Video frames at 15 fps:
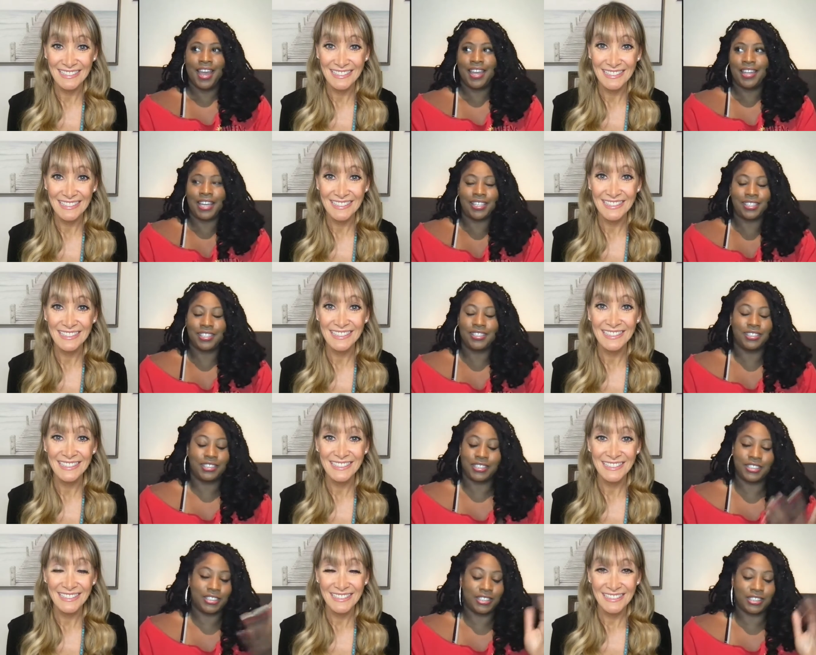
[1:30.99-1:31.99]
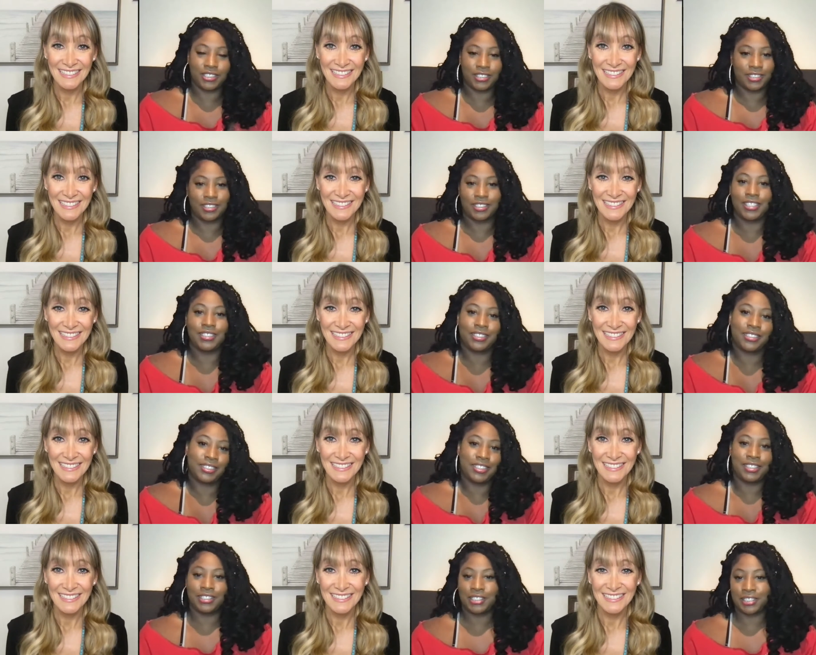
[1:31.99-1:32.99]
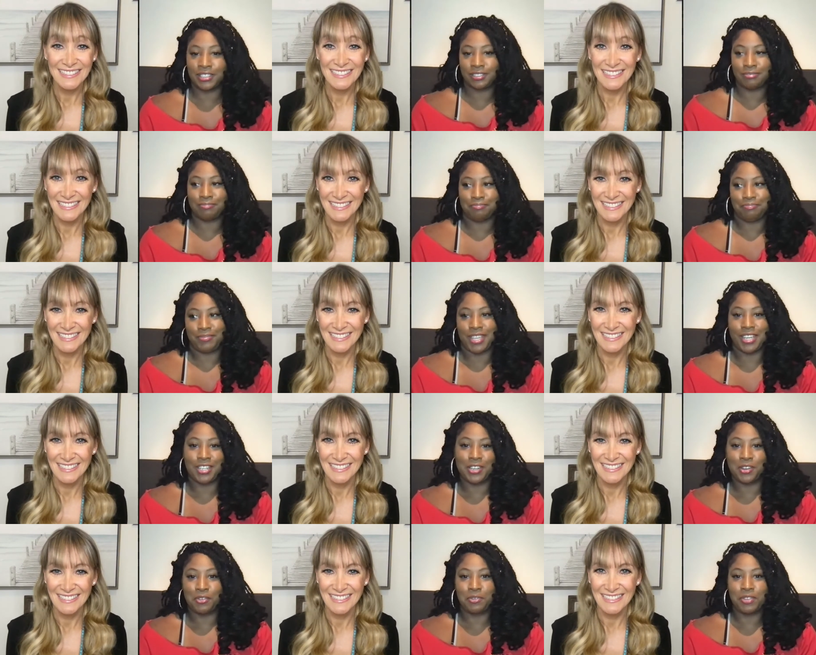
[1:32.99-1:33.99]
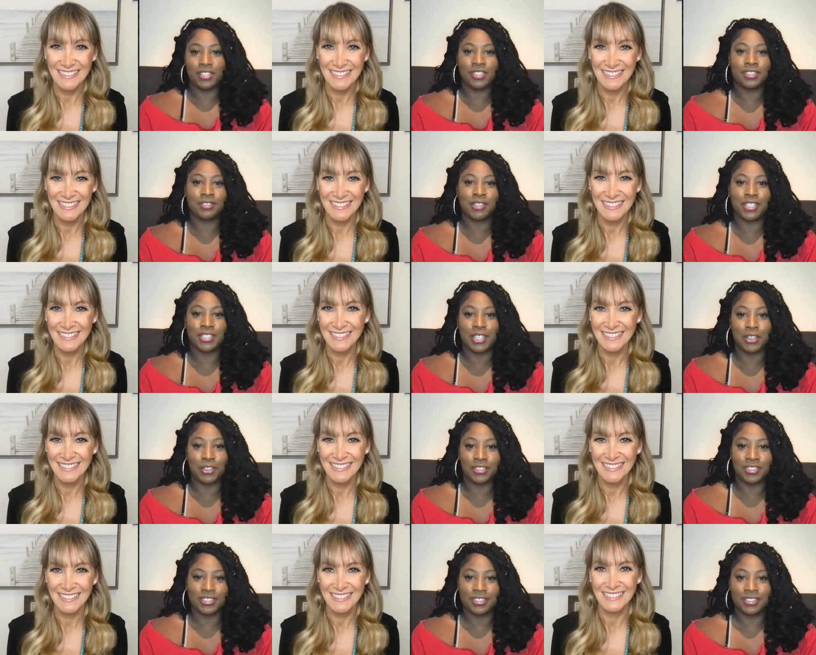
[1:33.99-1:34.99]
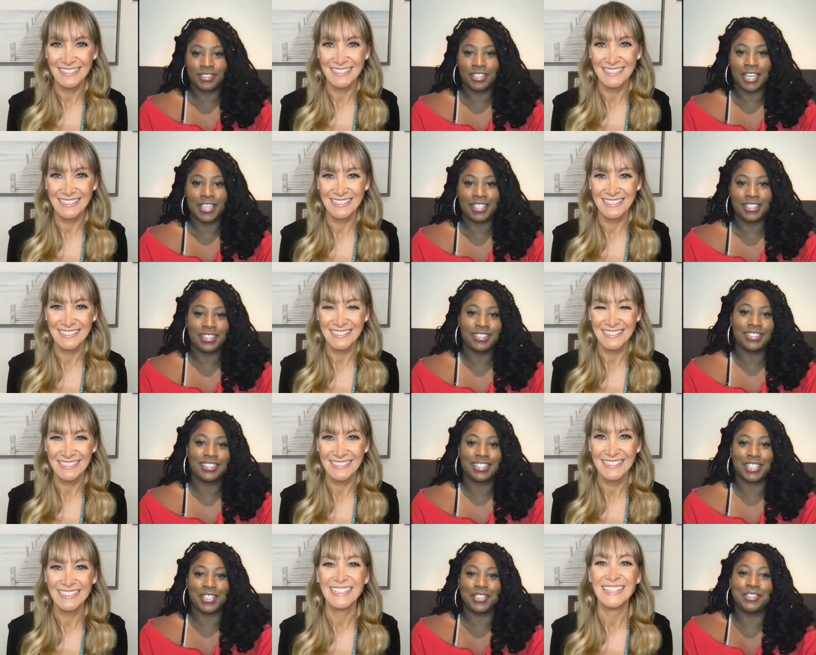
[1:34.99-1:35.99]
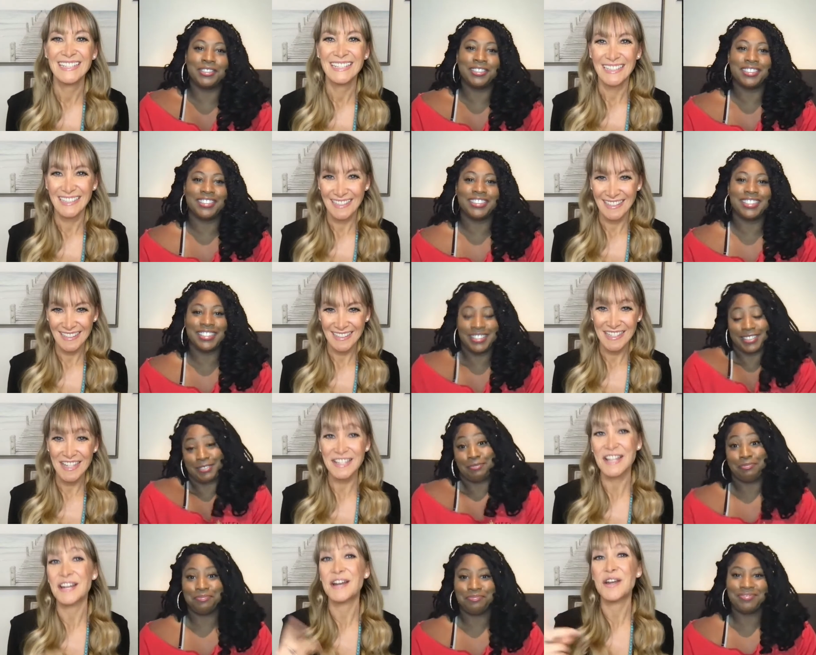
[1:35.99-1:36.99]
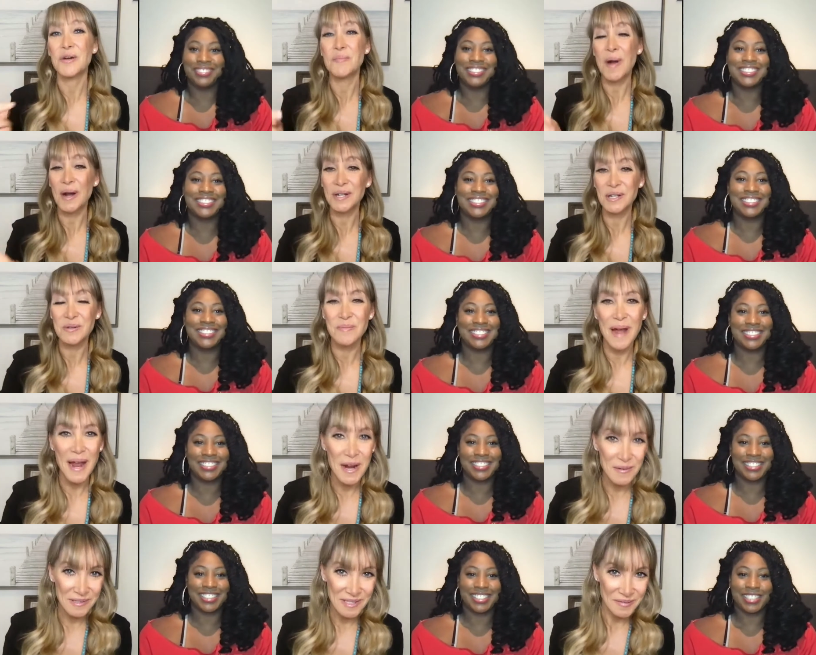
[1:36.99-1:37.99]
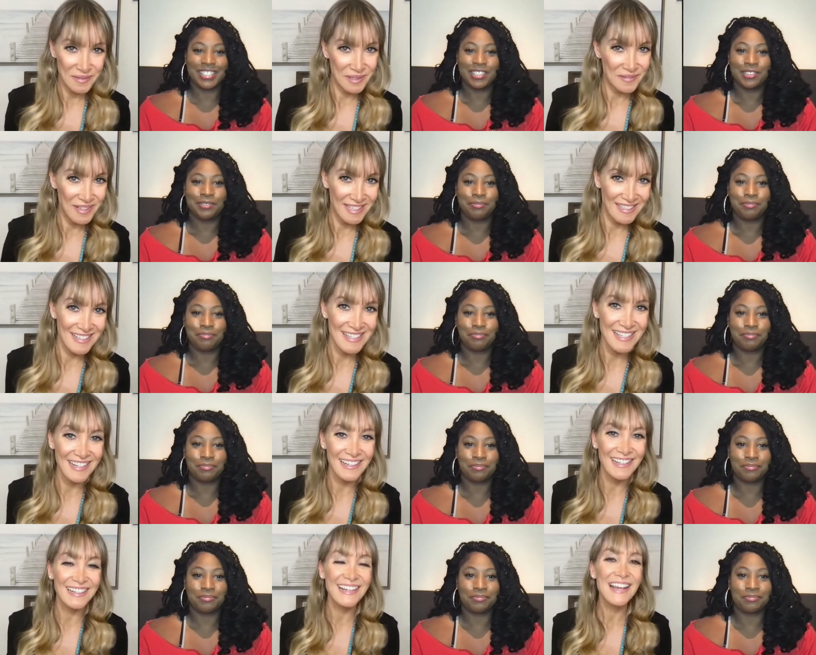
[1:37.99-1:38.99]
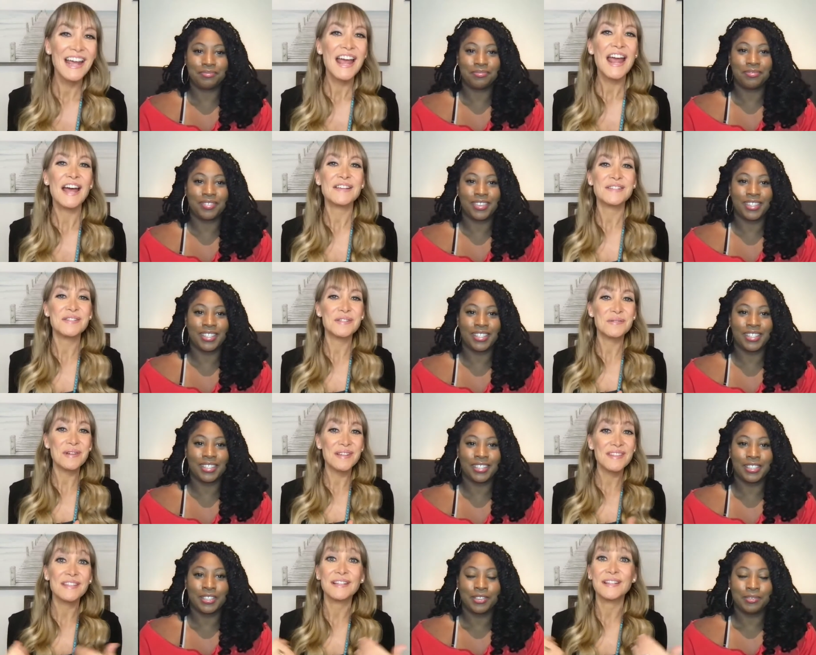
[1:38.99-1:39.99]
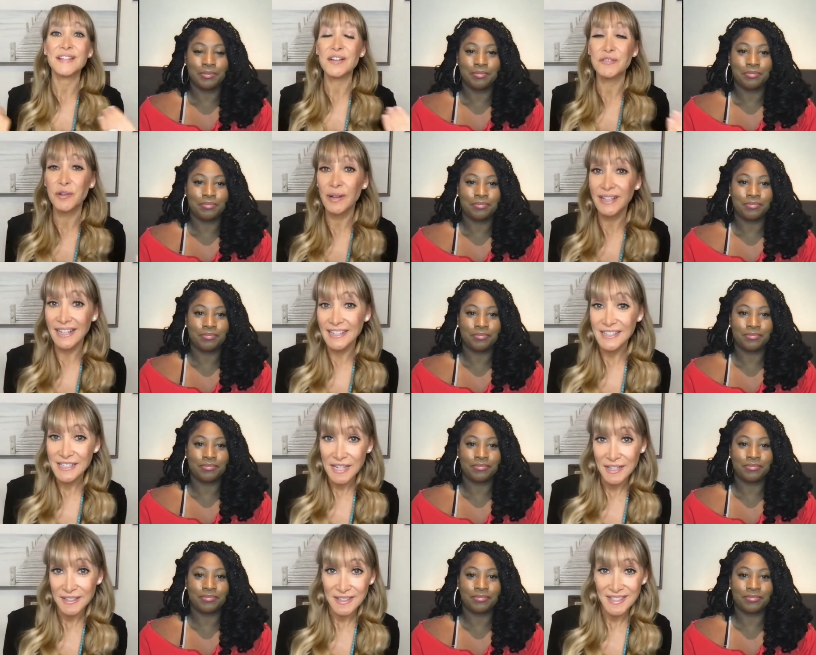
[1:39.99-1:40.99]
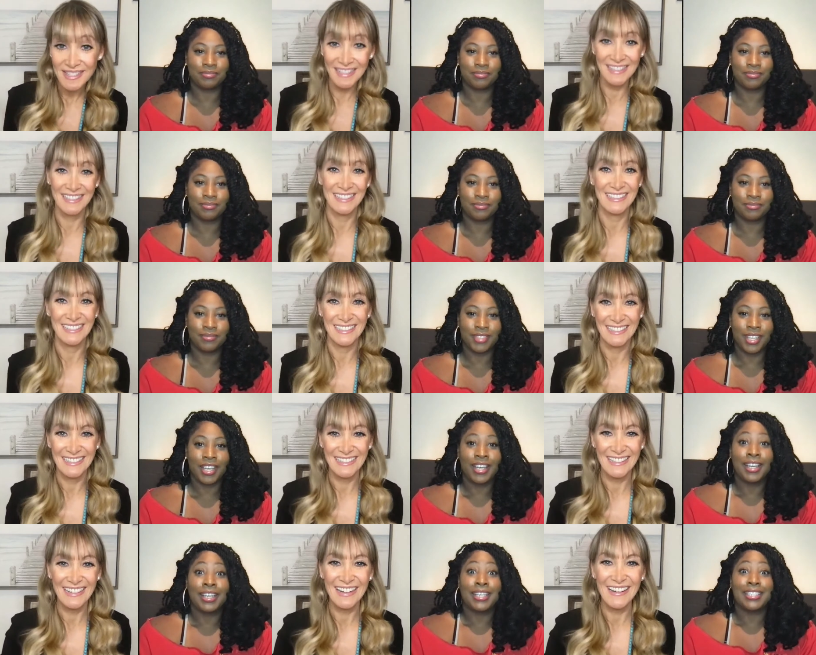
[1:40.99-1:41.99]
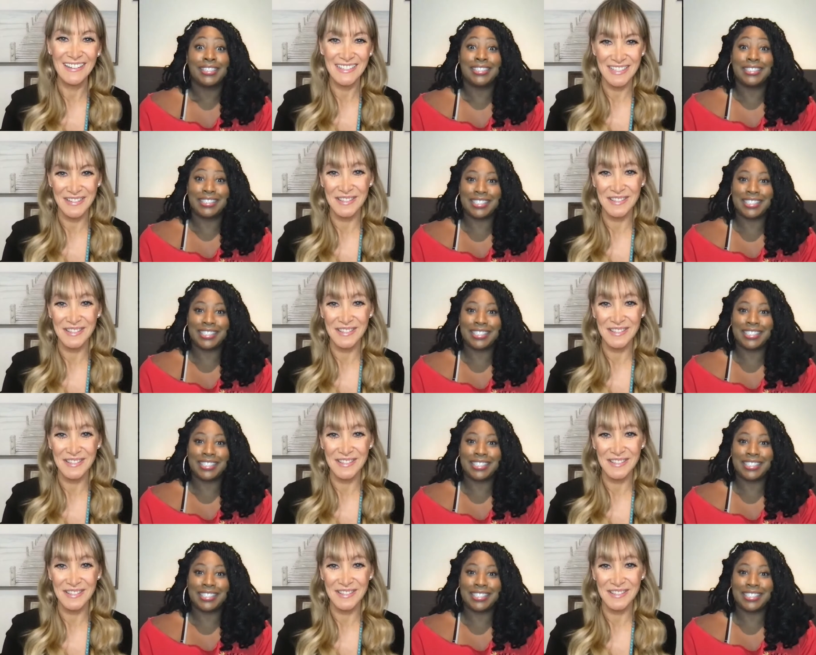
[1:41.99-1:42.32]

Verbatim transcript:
Speaker 1: and like it's it's just it's it's just I don't know, it feels adult like so.
Speaker 2: It does. And I know part of your bio, which I'm going to read in a second, has to do with you love going on dates. Yeah.